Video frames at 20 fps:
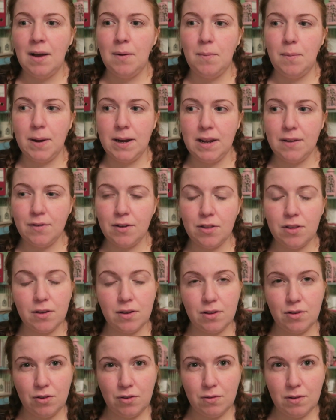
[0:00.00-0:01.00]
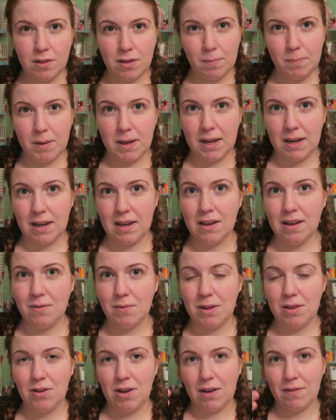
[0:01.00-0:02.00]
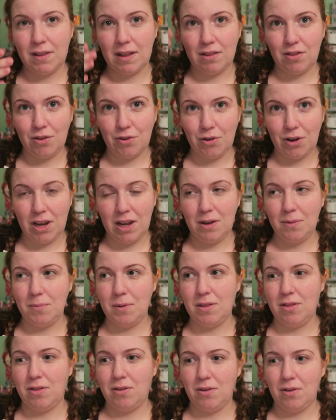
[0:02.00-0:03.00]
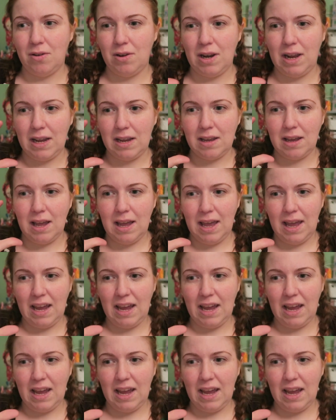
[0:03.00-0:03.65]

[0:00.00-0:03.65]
Whatever the, you know, in the beginning when you have that screen with the like